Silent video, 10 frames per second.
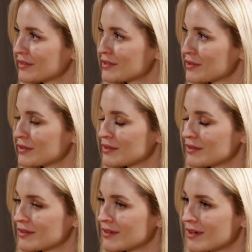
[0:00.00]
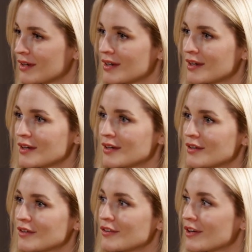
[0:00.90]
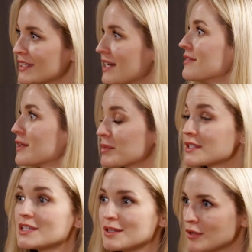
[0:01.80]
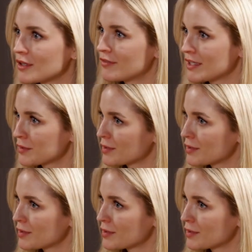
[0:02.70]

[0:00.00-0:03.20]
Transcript: to not have that placebo effect.